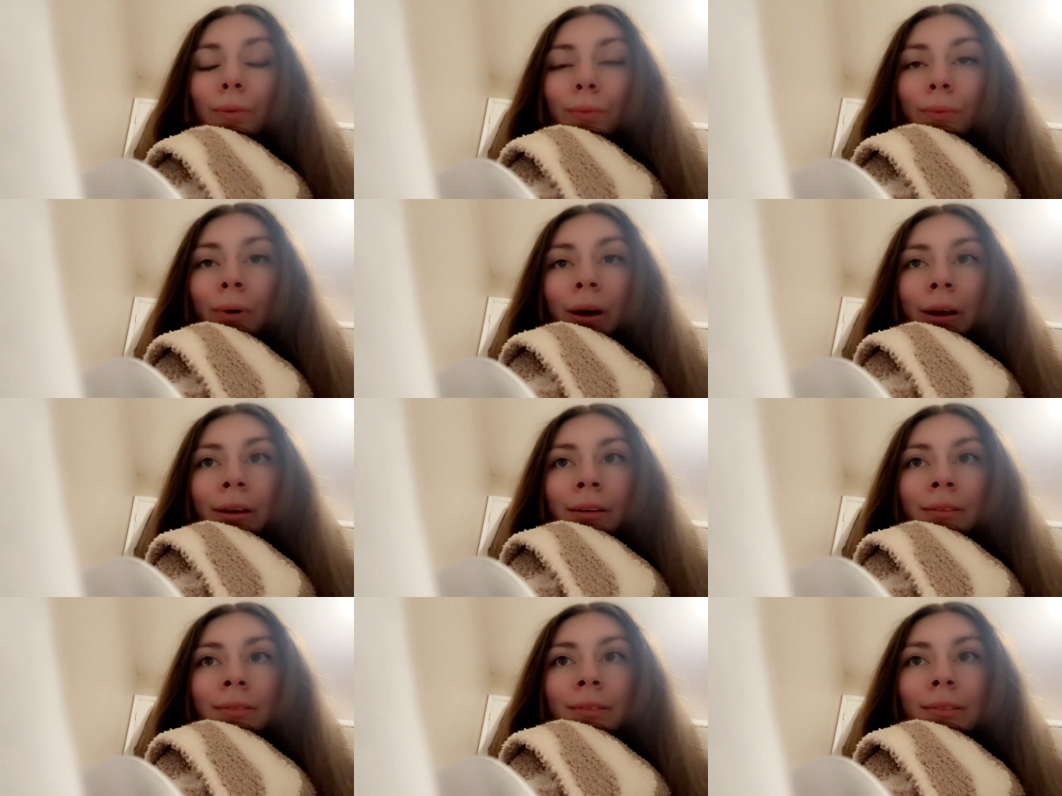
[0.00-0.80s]

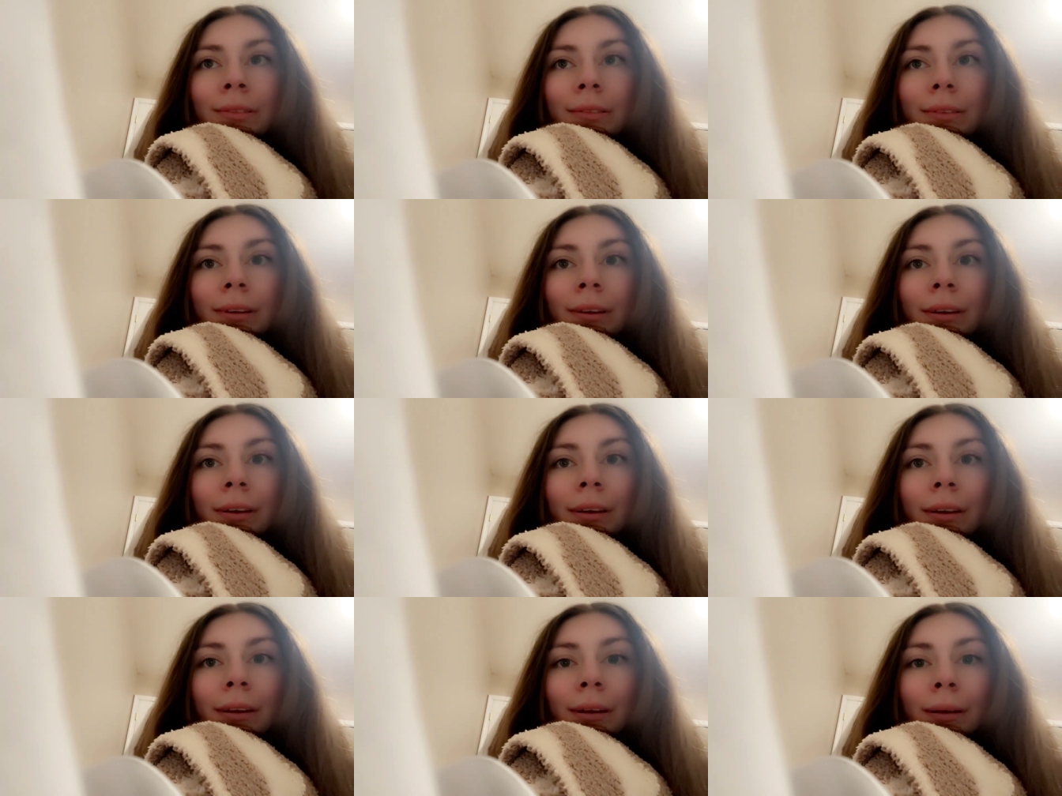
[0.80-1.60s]
was
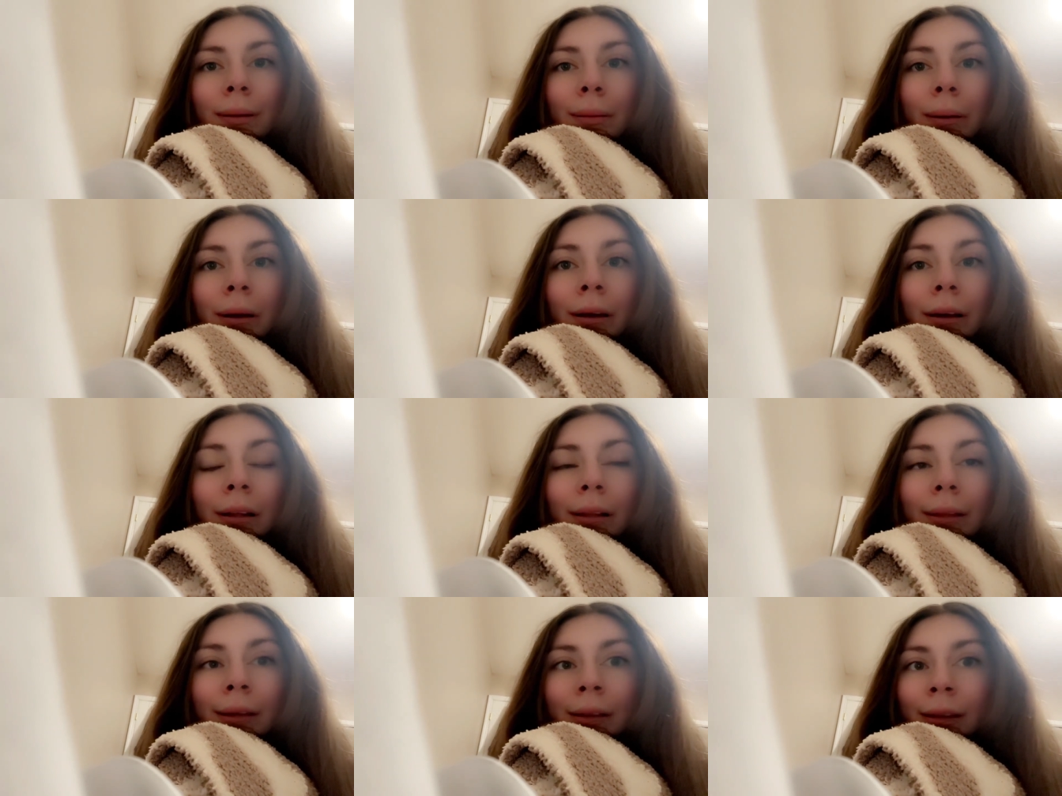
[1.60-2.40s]
a
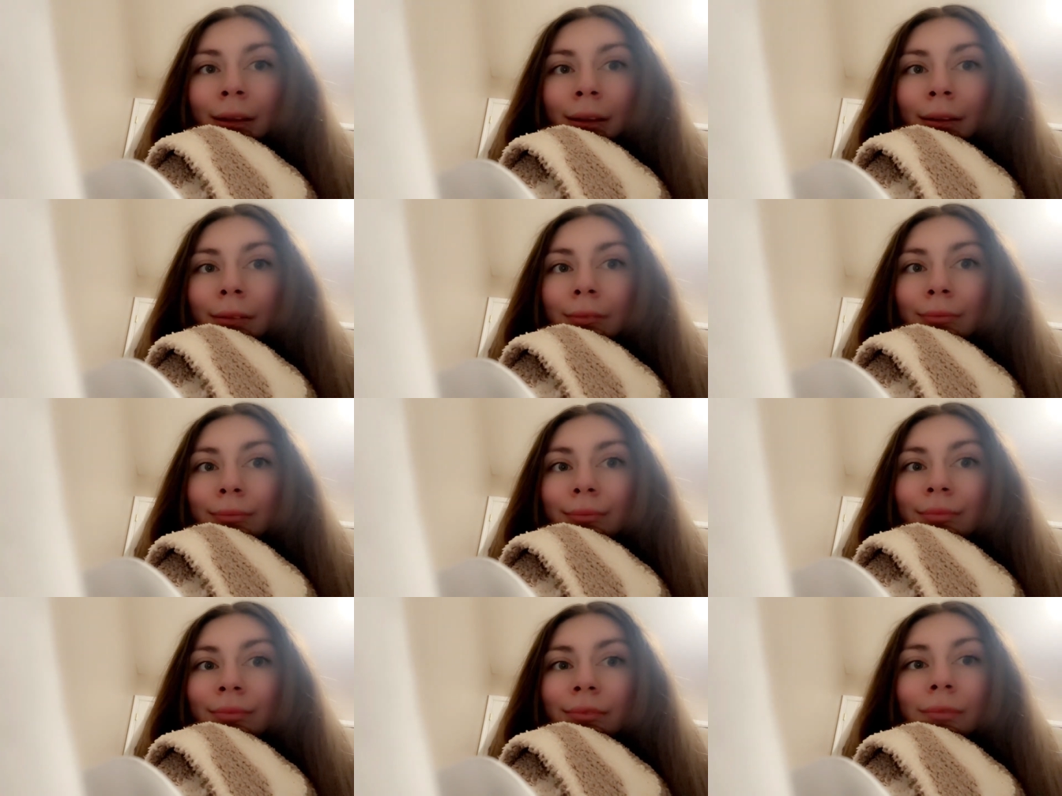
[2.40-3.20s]
cleaning
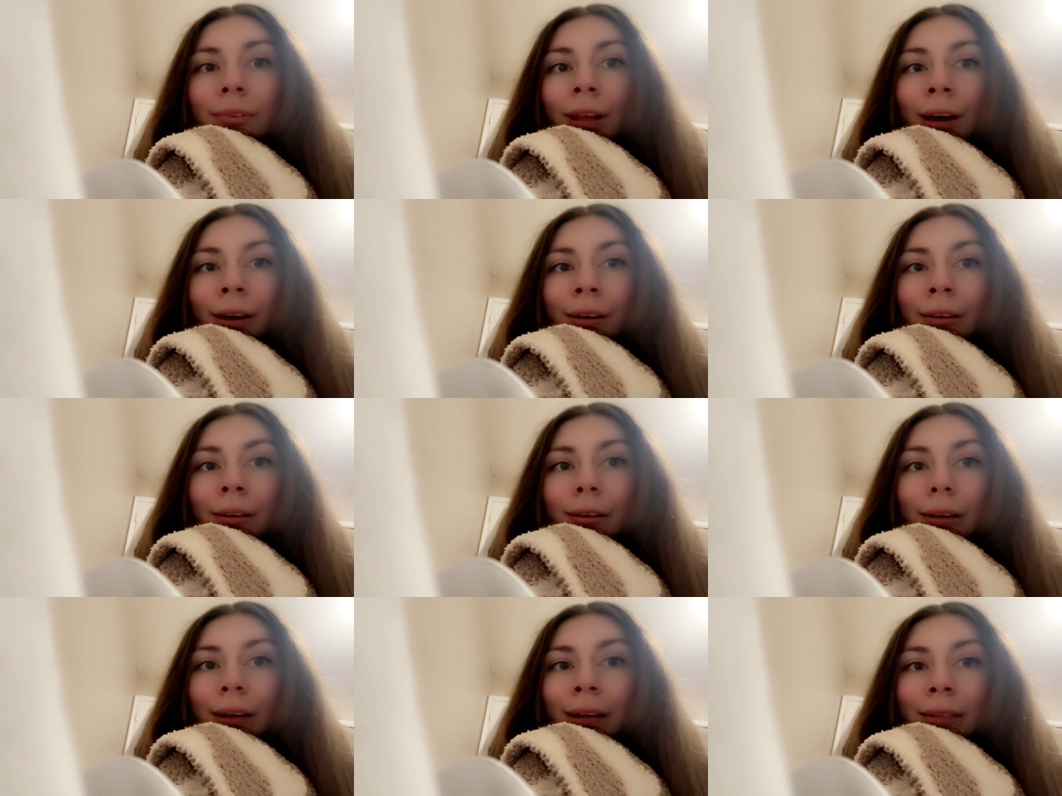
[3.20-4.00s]
vlog
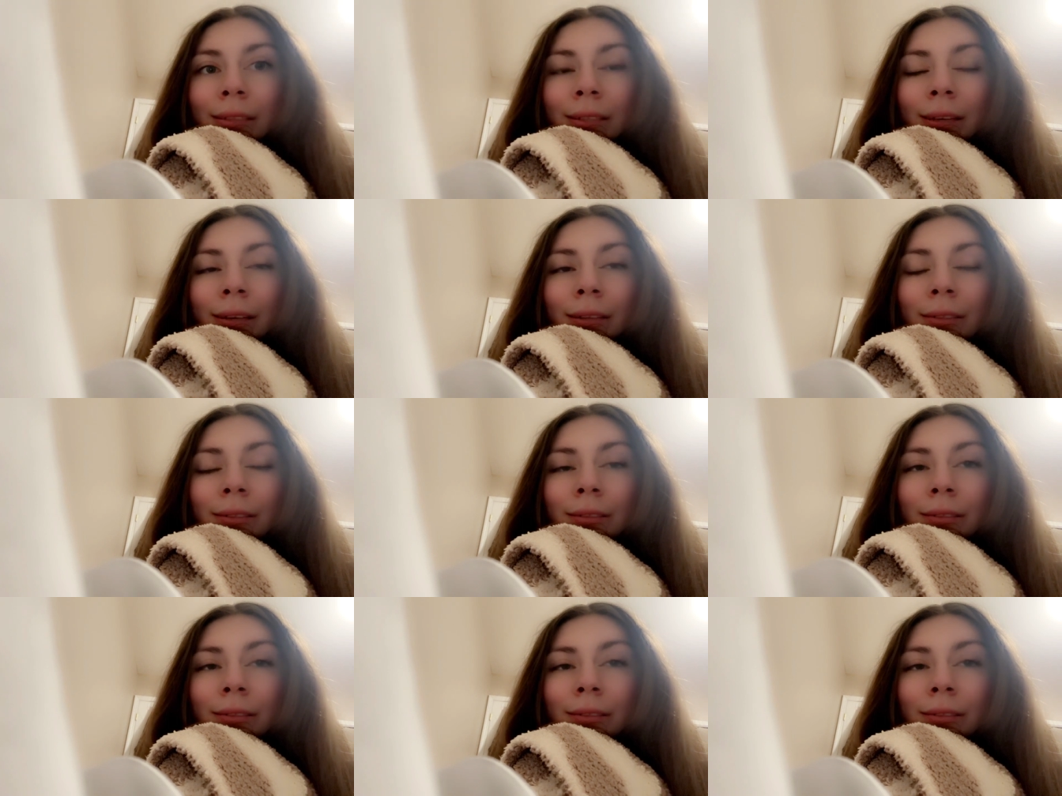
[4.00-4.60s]
I did.